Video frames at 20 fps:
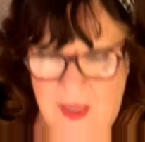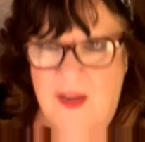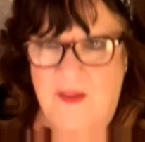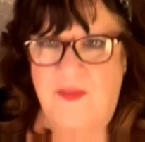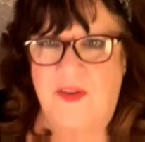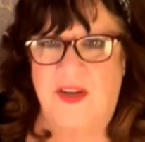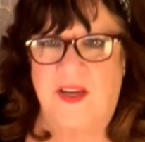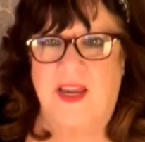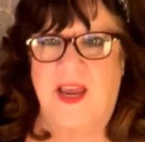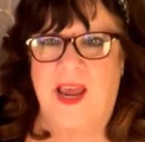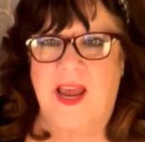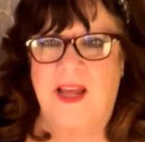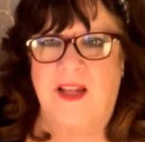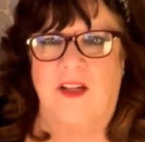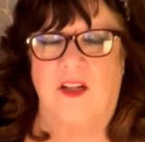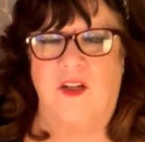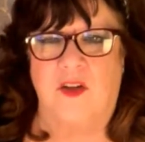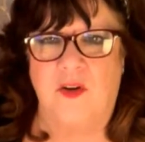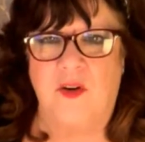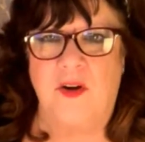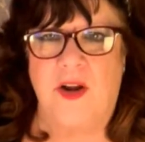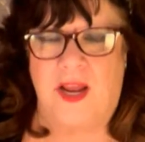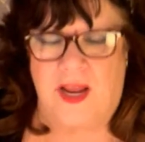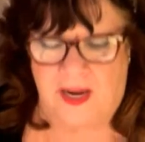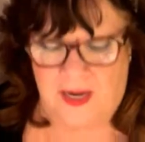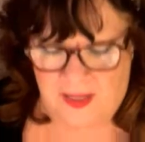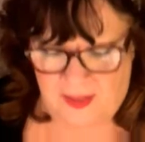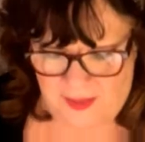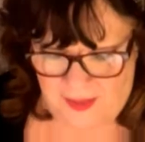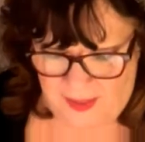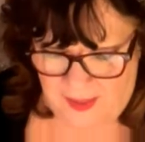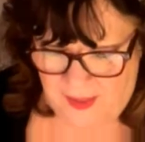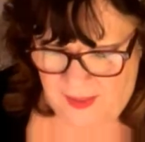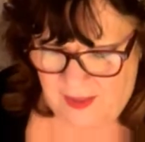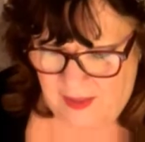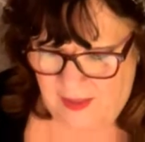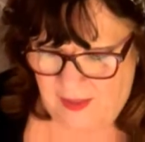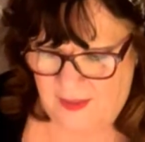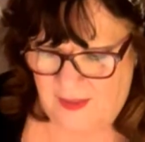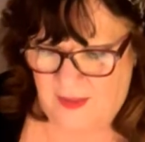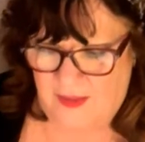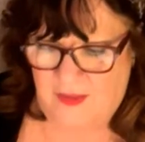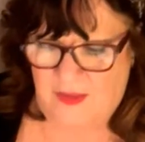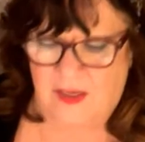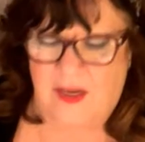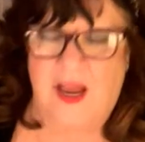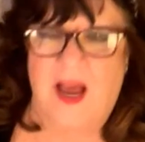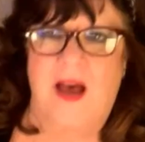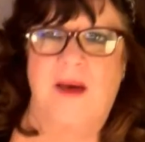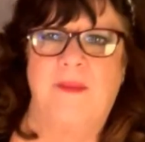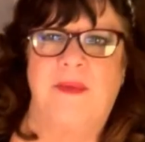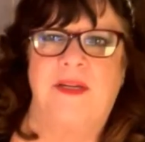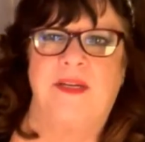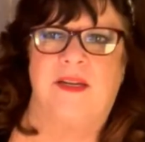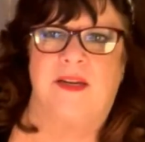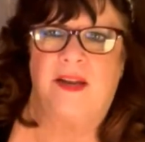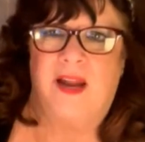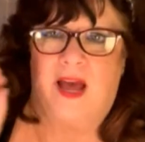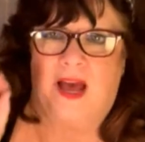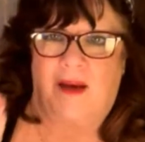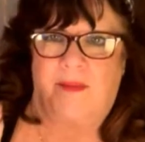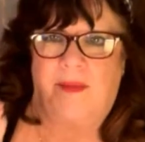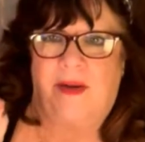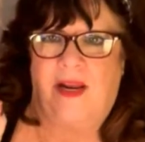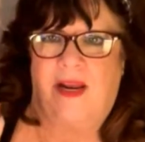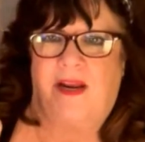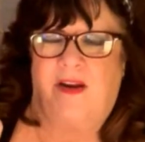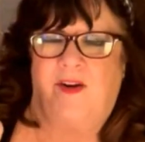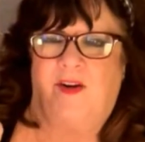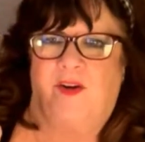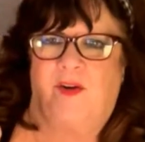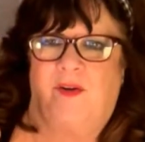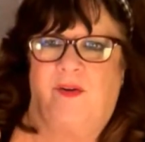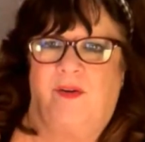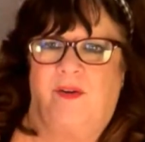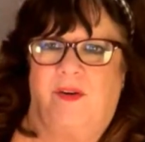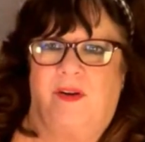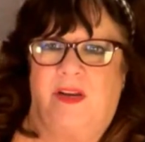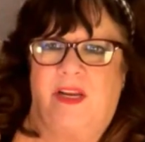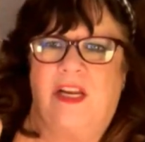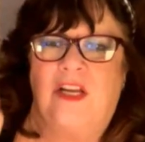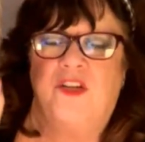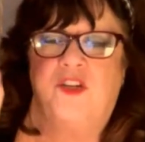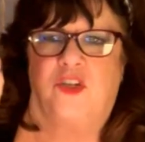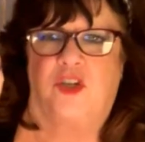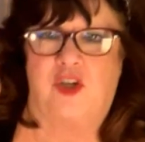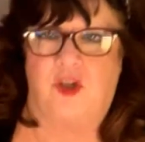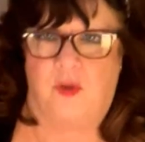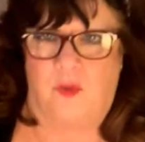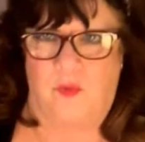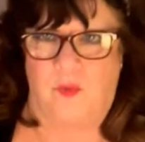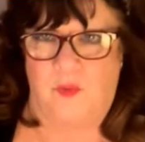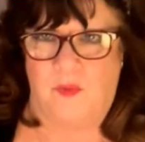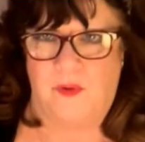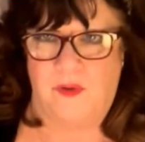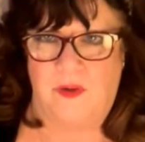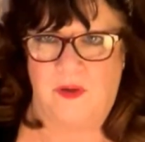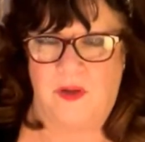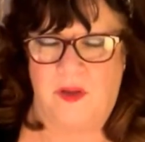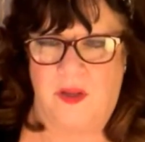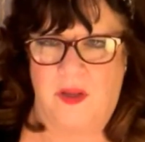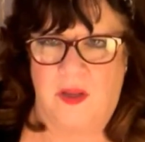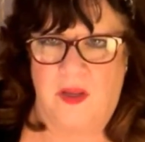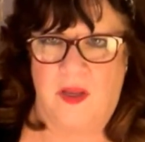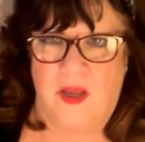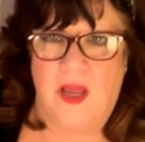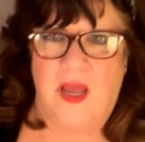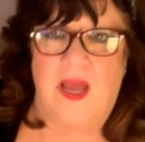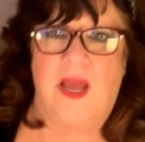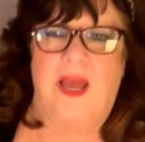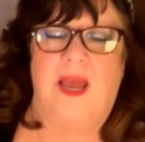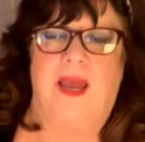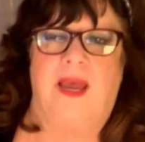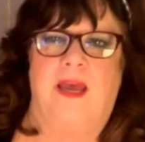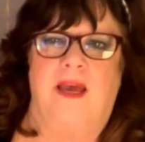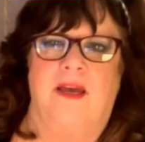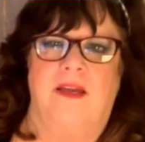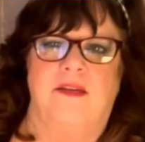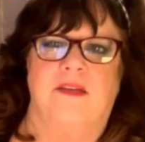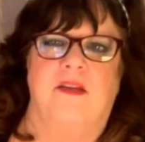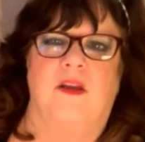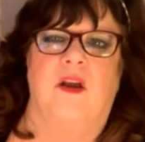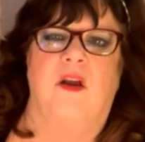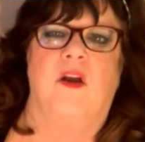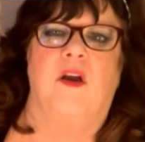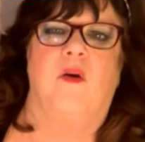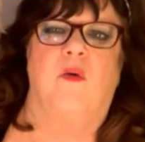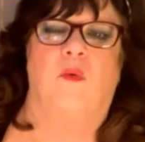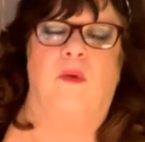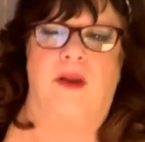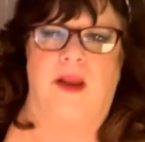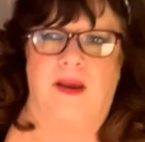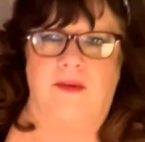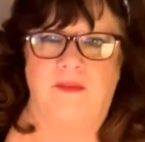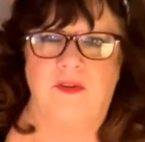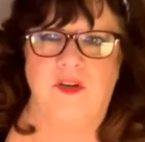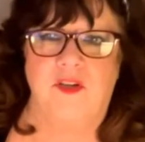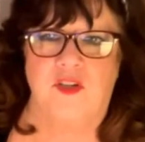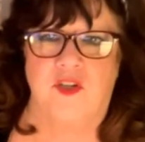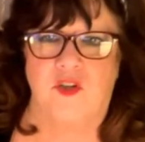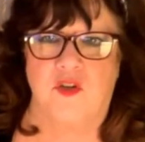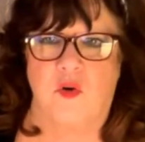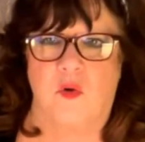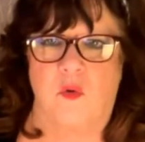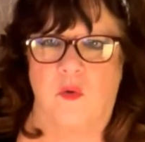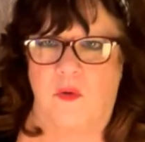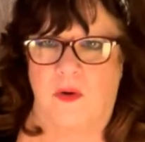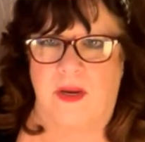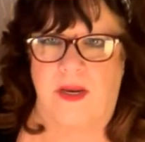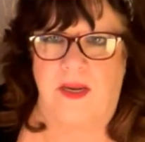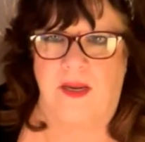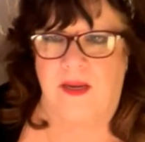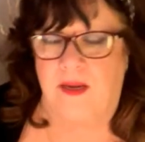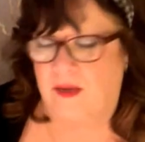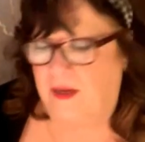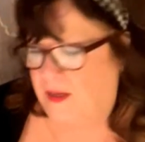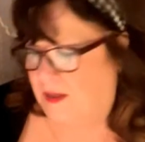if you can't learn anything, the common denominator is you. And whatever story